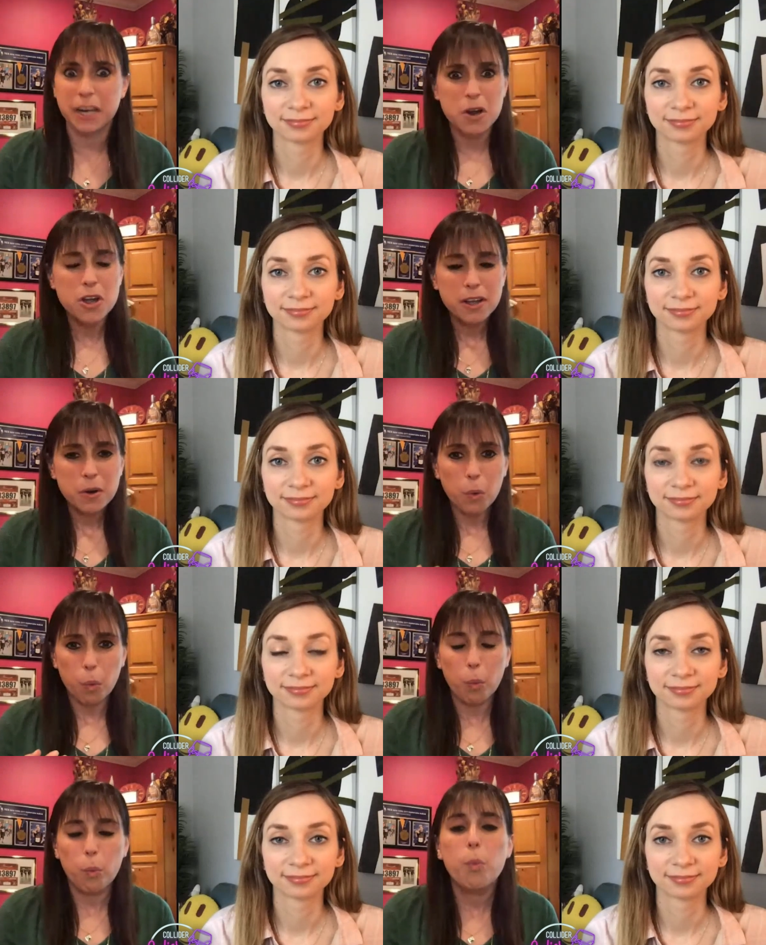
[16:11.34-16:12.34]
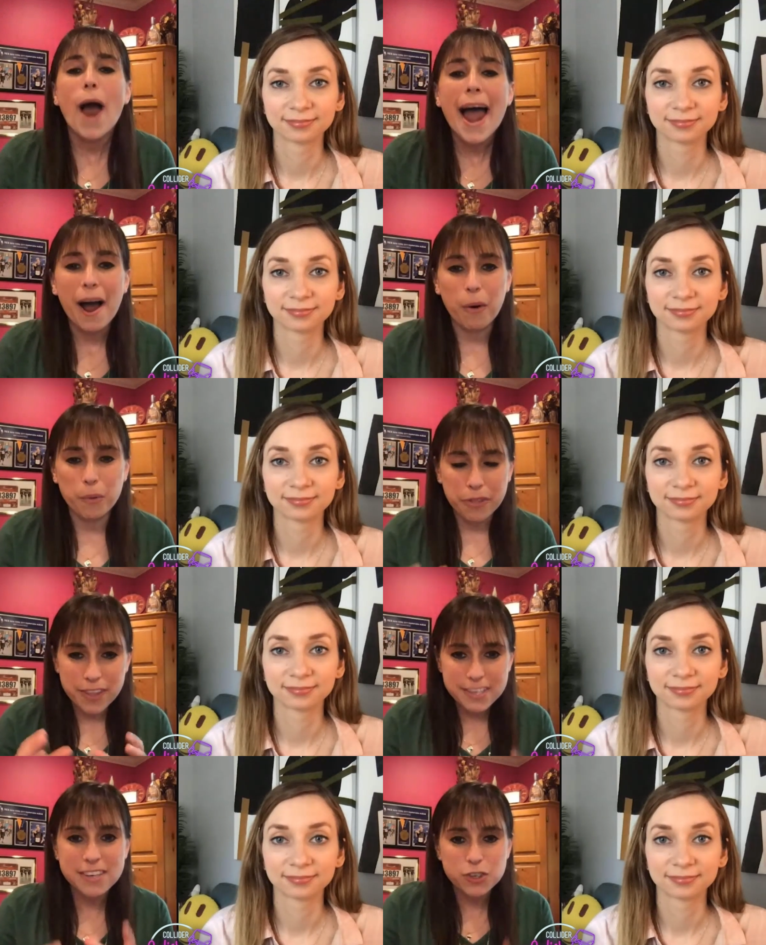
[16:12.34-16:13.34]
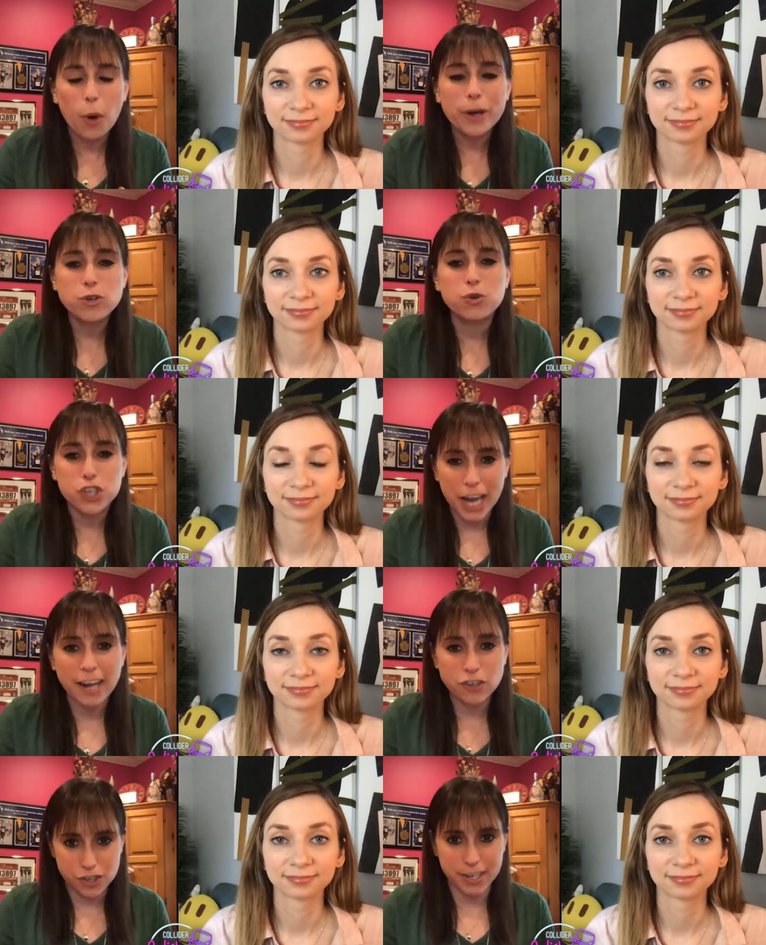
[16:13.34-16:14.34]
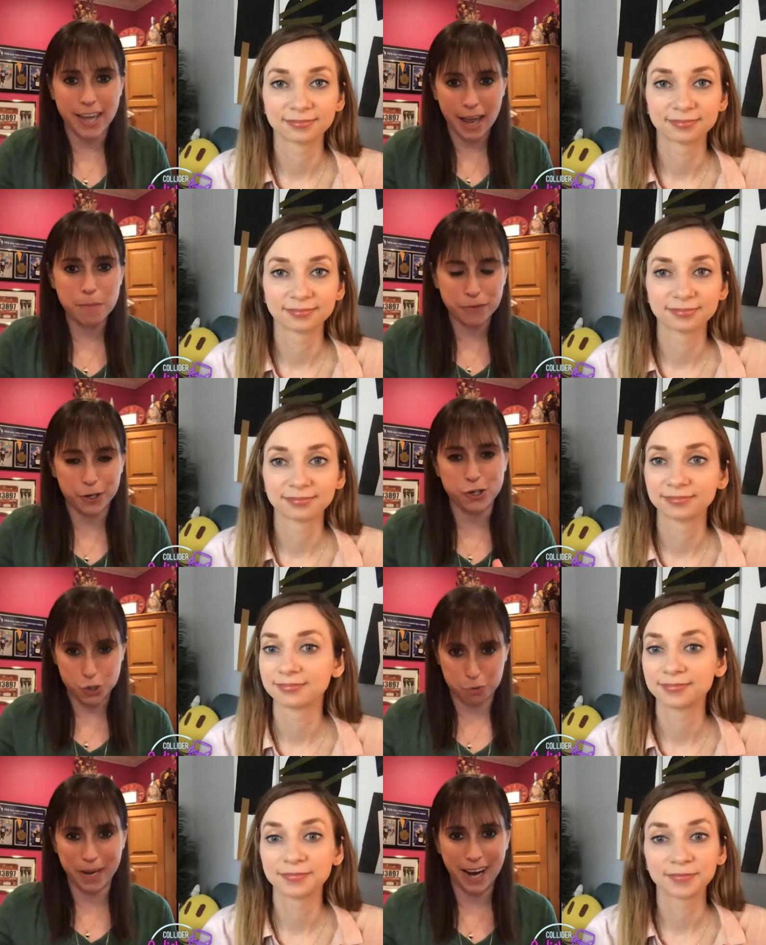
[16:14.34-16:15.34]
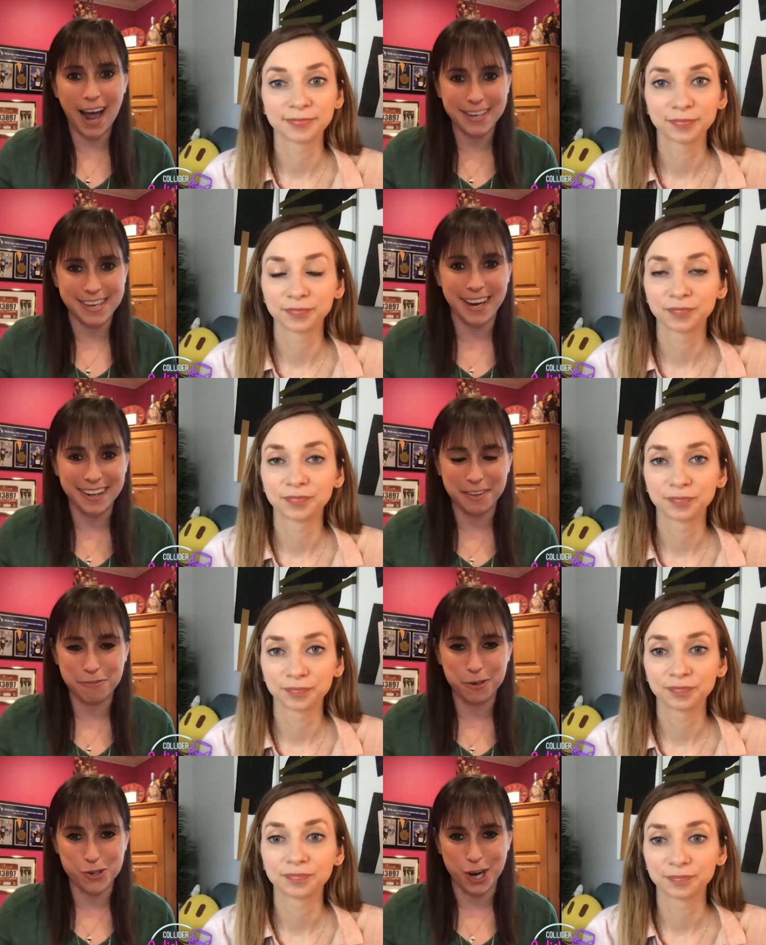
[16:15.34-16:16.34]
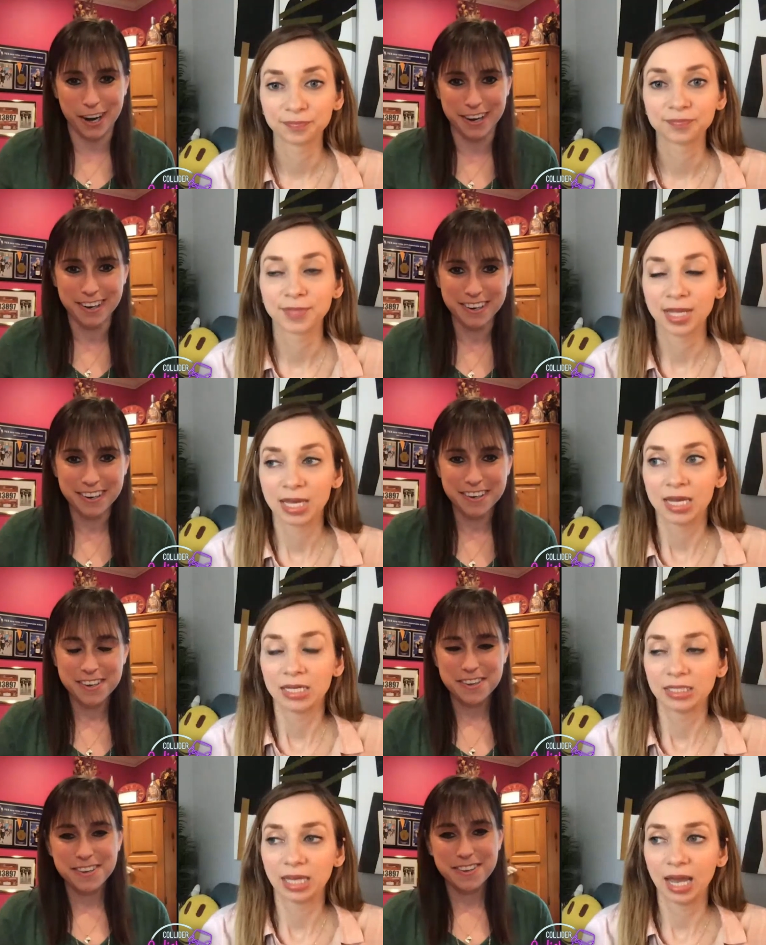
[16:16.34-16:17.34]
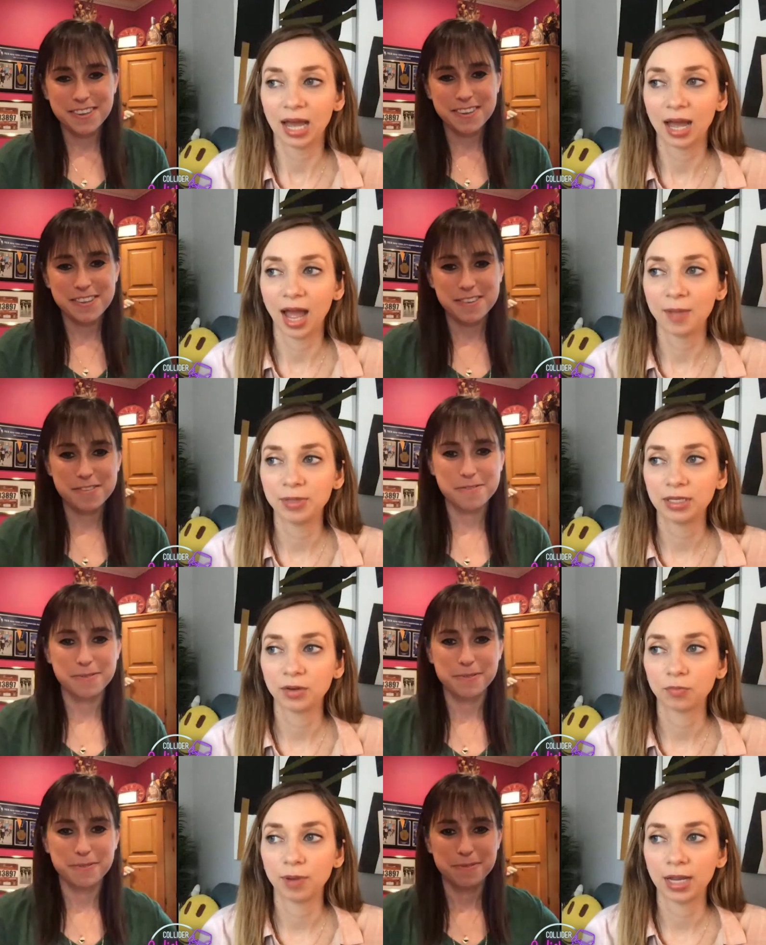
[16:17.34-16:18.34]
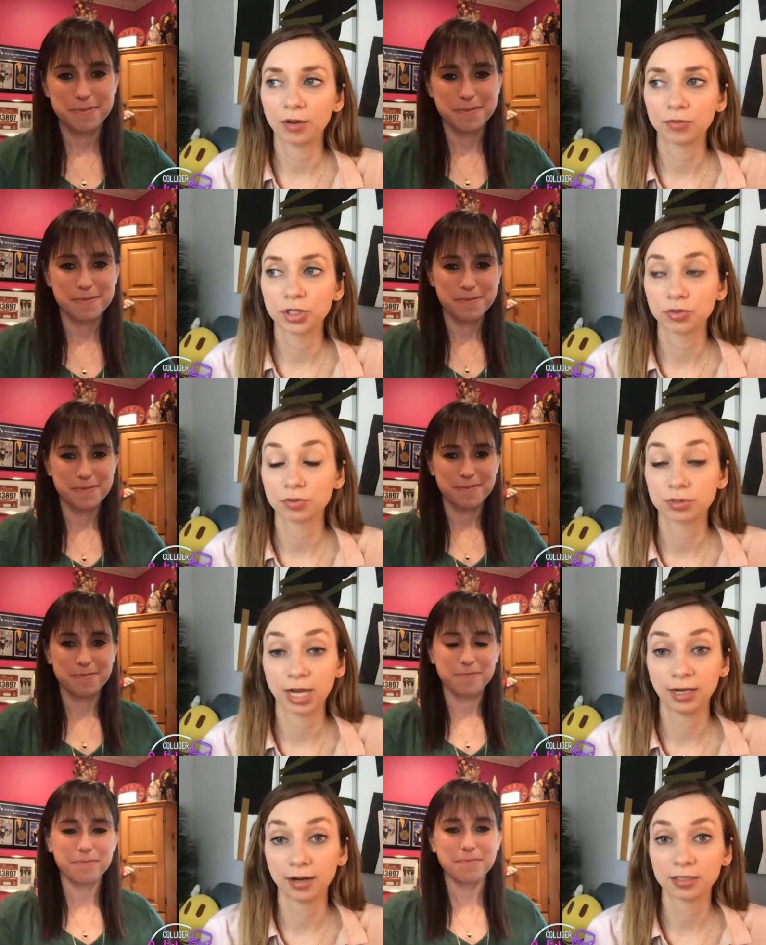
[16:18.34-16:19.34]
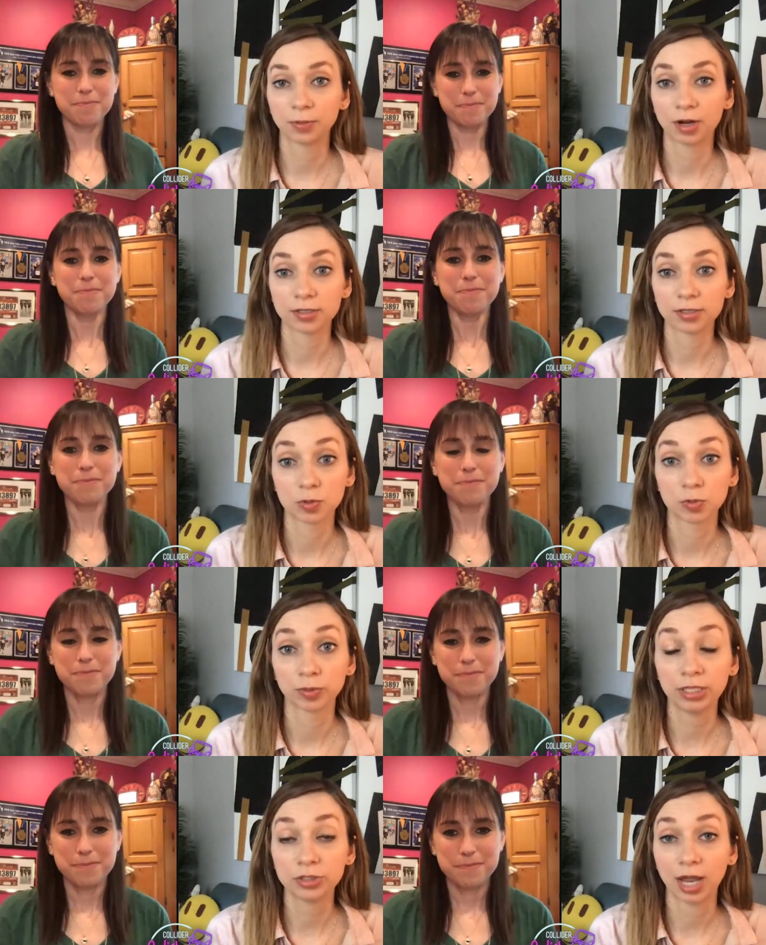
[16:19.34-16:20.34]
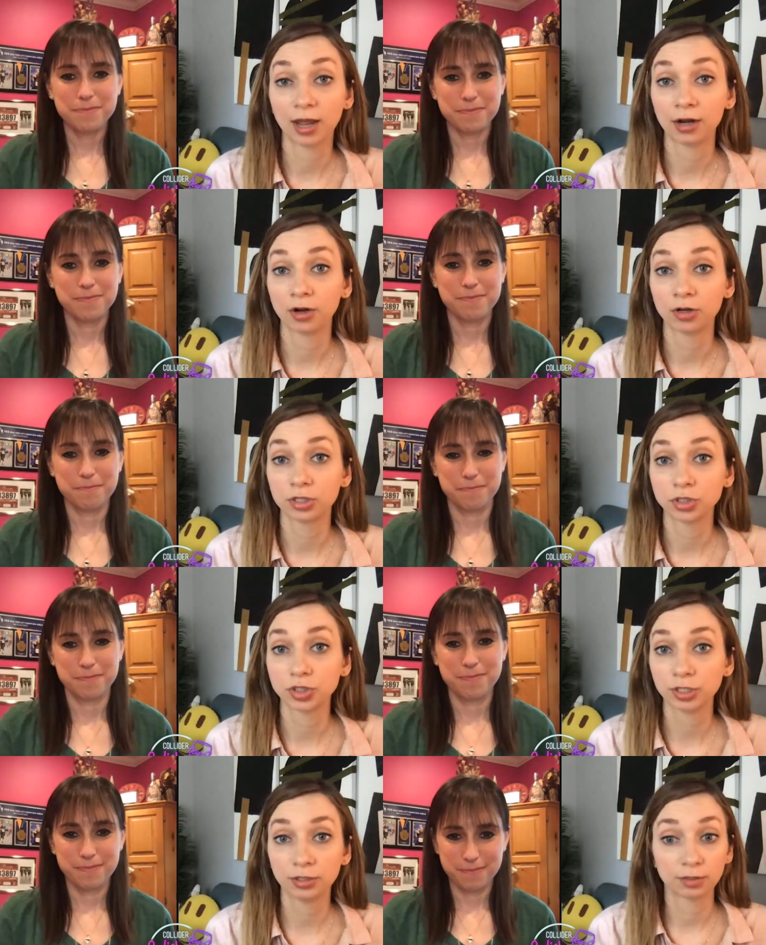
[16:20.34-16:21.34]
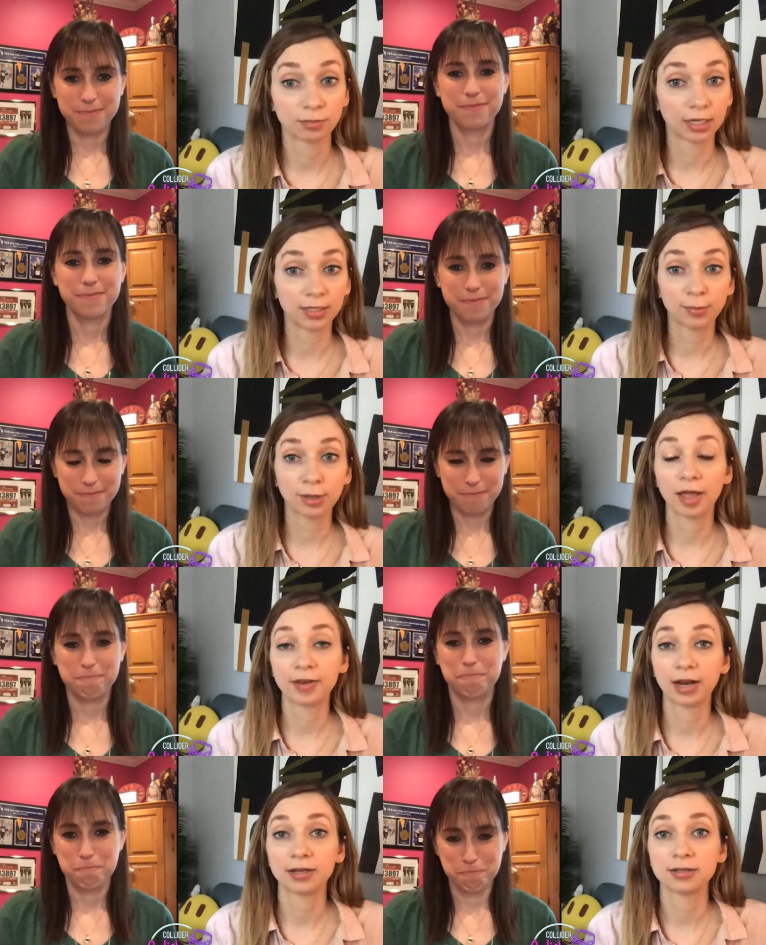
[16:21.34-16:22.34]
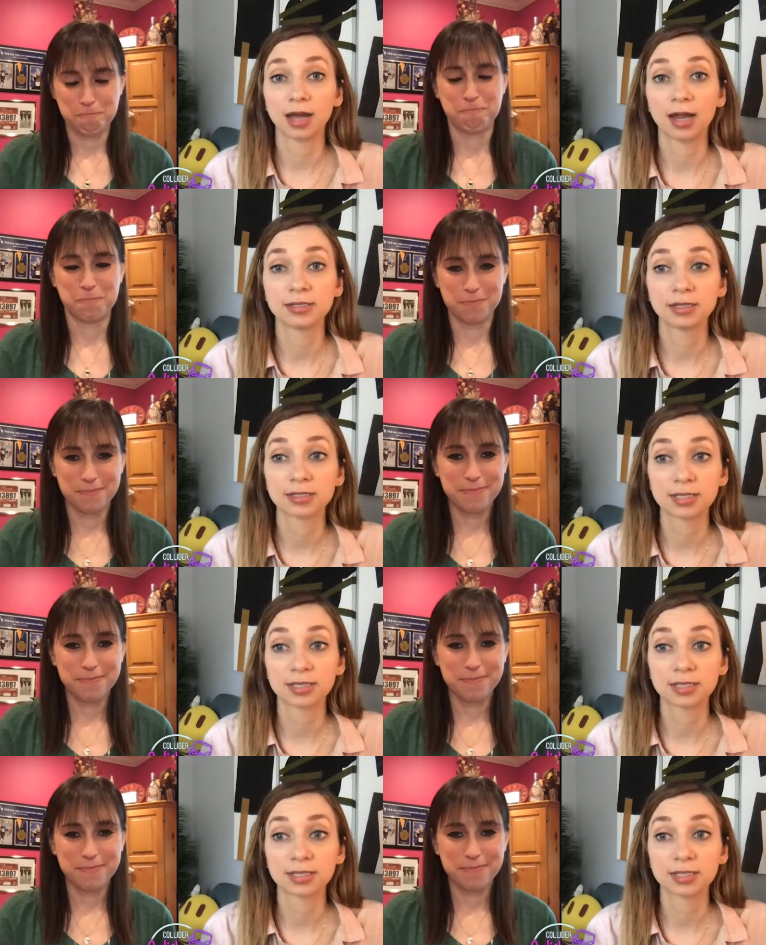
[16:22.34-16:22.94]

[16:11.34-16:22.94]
Speaker 1: like wow this is going to change the game for consuming content in the future
Speaker 2: yeah, I mean, my so signing on to the process was really I got an audition in my email and I I did a